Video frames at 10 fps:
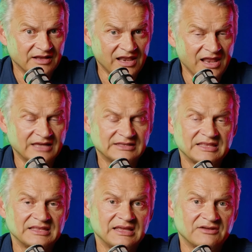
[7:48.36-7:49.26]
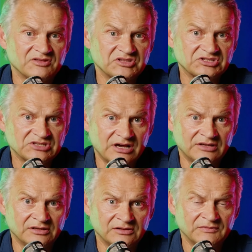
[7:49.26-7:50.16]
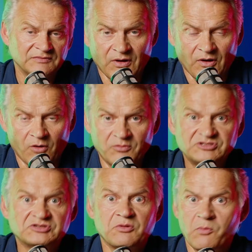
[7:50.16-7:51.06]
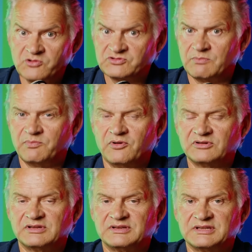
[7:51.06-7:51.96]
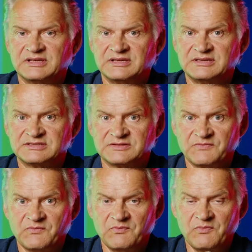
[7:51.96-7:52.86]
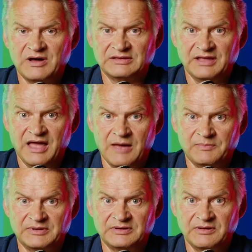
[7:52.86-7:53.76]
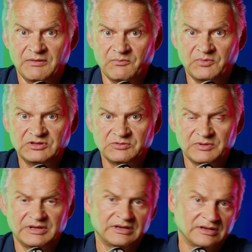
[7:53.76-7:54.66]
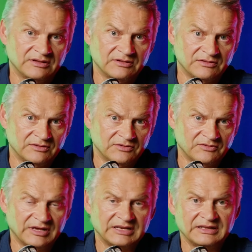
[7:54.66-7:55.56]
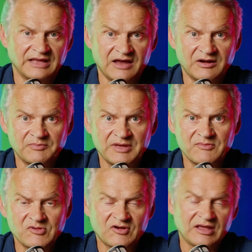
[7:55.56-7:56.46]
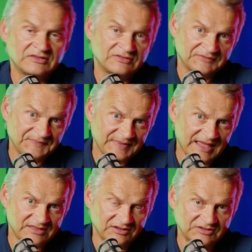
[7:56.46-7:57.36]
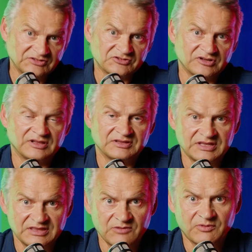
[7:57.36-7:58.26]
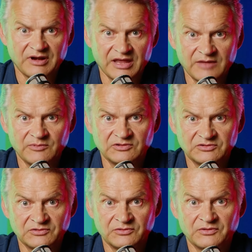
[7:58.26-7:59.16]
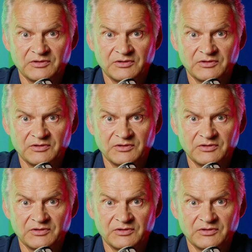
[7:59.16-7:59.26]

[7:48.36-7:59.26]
light at the end of the tunnel, of which the most important is what happened between United Arab Emirates and Israel, that they were able to